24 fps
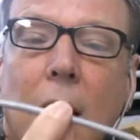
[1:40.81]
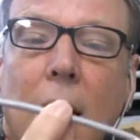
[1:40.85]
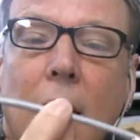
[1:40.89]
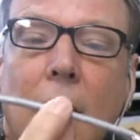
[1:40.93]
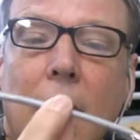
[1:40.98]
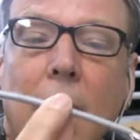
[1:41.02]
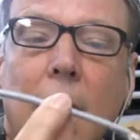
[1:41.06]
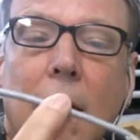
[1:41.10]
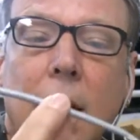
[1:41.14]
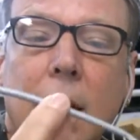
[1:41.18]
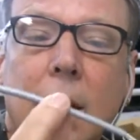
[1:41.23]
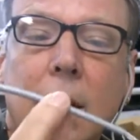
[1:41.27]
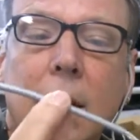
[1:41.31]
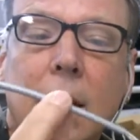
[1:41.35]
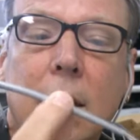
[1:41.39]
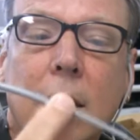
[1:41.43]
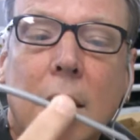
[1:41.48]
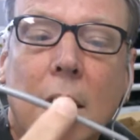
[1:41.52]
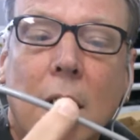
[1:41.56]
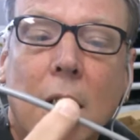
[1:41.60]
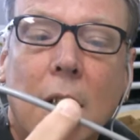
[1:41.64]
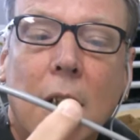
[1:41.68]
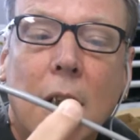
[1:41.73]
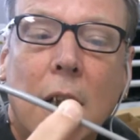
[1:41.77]
and
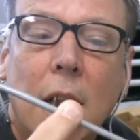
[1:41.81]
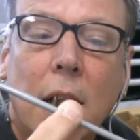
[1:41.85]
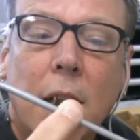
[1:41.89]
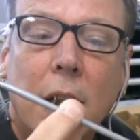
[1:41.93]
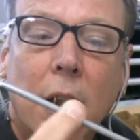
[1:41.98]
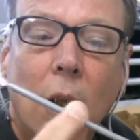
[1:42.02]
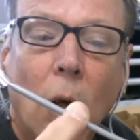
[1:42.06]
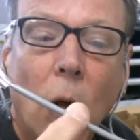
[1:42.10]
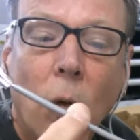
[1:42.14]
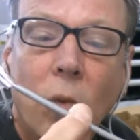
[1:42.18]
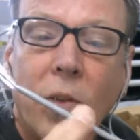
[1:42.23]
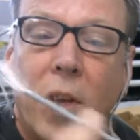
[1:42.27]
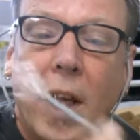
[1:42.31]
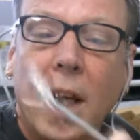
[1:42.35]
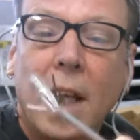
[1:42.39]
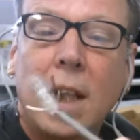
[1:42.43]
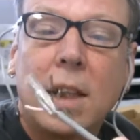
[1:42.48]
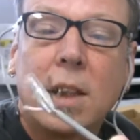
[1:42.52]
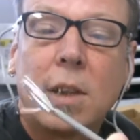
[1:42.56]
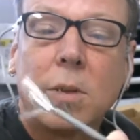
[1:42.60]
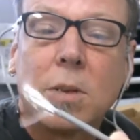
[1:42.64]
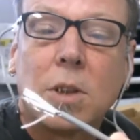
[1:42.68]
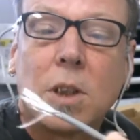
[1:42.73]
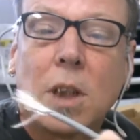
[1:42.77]
in the old
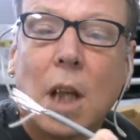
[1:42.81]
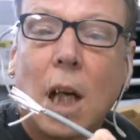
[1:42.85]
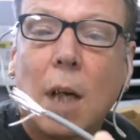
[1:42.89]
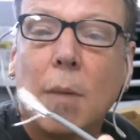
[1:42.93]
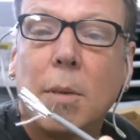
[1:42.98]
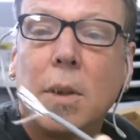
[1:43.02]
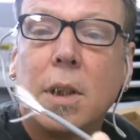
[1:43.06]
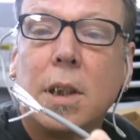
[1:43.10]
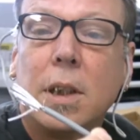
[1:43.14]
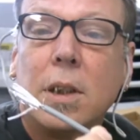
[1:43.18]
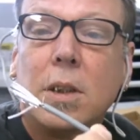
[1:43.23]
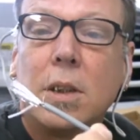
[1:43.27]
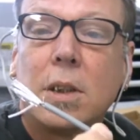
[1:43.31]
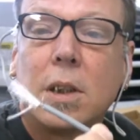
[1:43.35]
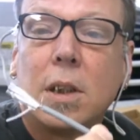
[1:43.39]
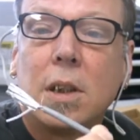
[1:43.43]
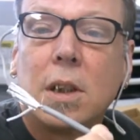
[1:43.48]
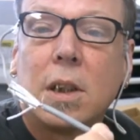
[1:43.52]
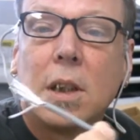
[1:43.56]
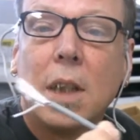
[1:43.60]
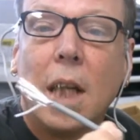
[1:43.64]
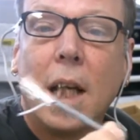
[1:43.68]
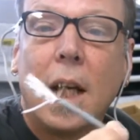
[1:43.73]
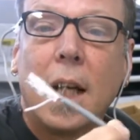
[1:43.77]
days it was commonly used in
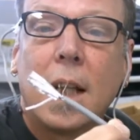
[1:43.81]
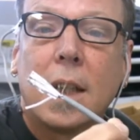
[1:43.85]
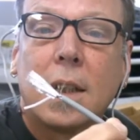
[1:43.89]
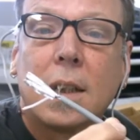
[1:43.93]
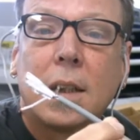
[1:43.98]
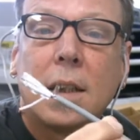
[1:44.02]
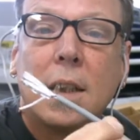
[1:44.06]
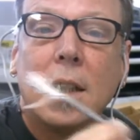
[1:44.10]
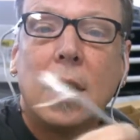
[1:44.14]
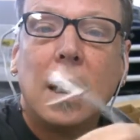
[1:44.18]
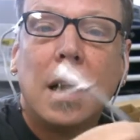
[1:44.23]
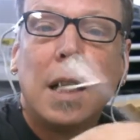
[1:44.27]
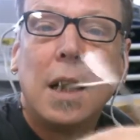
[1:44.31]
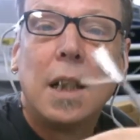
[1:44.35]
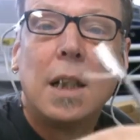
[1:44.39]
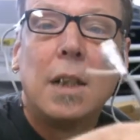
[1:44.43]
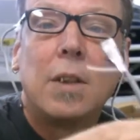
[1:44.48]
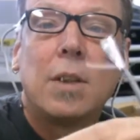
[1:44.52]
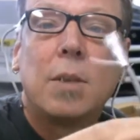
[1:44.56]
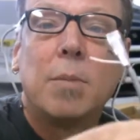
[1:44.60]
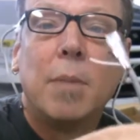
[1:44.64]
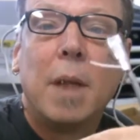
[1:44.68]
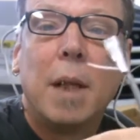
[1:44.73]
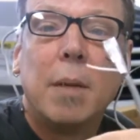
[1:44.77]
snakes.
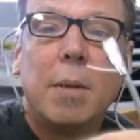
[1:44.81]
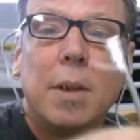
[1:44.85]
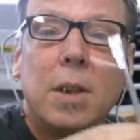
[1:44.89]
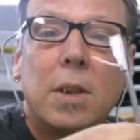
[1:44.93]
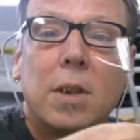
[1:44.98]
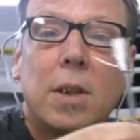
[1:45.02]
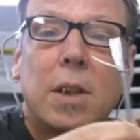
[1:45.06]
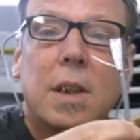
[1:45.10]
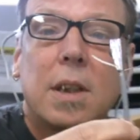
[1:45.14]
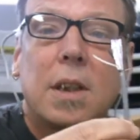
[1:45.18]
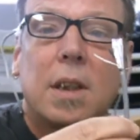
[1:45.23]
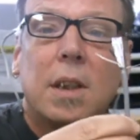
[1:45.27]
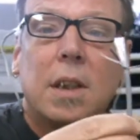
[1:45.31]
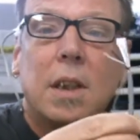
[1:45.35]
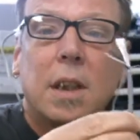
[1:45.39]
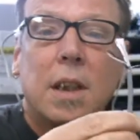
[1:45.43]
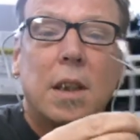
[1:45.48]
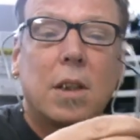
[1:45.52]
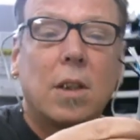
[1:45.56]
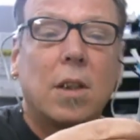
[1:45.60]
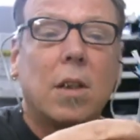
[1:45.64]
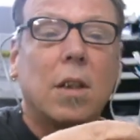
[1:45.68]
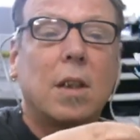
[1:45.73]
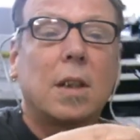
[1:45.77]
As maybe as you can see,
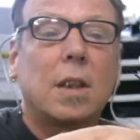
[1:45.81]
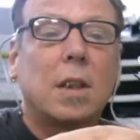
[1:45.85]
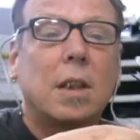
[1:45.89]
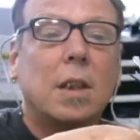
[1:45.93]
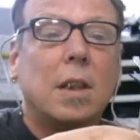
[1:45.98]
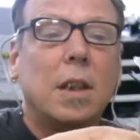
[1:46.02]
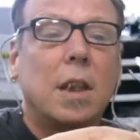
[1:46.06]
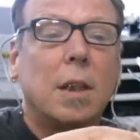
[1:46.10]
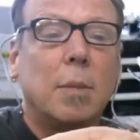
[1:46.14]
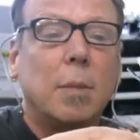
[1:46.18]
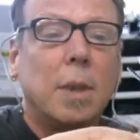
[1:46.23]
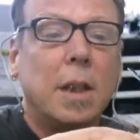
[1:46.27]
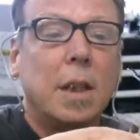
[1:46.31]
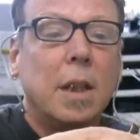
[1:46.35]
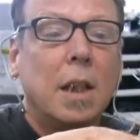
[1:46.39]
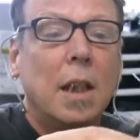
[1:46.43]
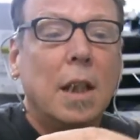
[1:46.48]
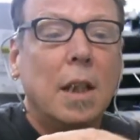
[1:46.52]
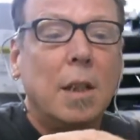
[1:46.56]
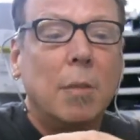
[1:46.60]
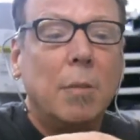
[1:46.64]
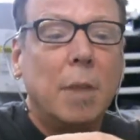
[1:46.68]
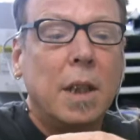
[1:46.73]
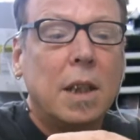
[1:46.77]
it's hard to see, but
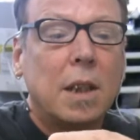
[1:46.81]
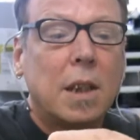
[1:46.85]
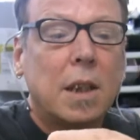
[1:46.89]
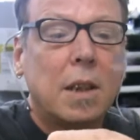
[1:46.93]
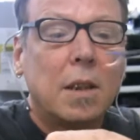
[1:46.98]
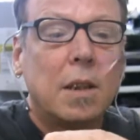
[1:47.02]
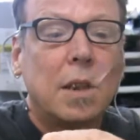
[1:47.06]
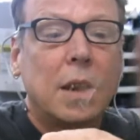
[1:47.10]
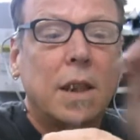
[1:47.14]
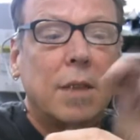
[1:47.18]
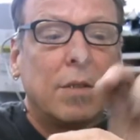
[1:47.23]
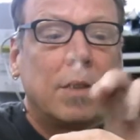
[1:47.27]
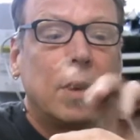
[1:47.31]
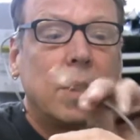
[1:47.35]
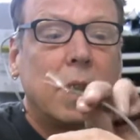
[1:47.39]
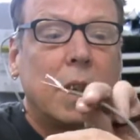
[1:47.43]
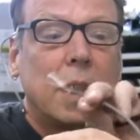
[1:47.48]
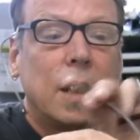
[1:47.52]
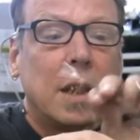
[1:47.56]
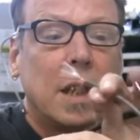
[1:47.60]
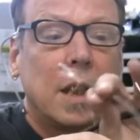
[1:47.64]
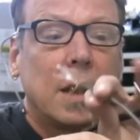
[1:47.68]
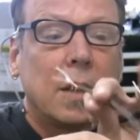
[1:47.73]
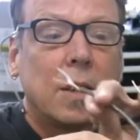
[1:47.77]
basically you have two
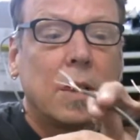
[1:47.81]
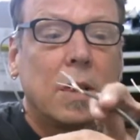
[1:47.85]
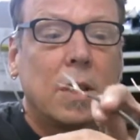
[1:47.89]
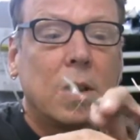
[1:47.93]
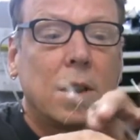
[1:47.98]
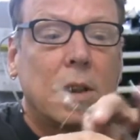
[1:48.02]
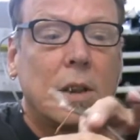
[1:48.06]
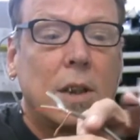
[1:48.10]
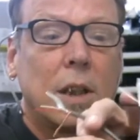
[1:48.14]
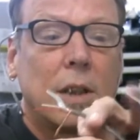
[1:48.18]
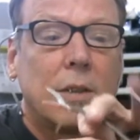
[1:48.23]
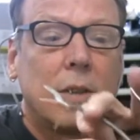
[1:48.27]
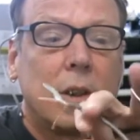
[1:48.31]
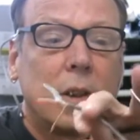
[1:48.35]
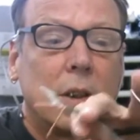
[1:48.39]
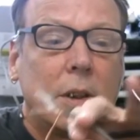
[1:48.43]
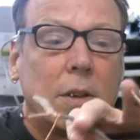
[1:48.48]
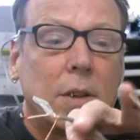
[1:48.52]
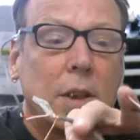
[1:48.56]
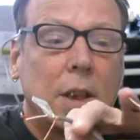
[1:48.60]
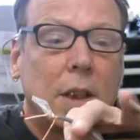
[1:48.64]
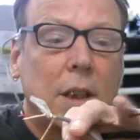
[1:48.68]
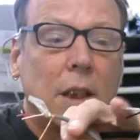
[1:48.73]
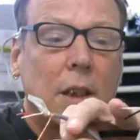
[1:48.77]
conductors. You have the
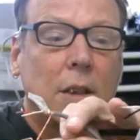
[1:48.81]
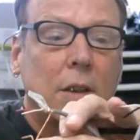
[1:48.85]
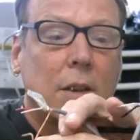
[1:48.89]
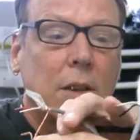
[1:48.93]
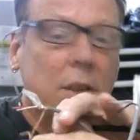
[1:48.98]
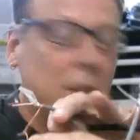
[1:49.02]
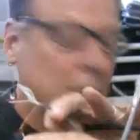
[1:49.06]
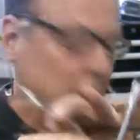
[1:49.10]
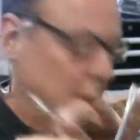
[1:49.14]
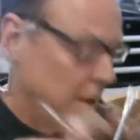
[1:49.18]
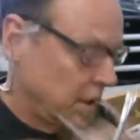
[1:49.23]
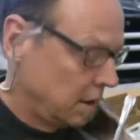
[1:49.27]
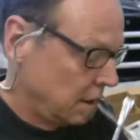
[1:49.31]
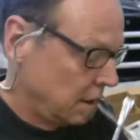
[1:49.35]
two conductors,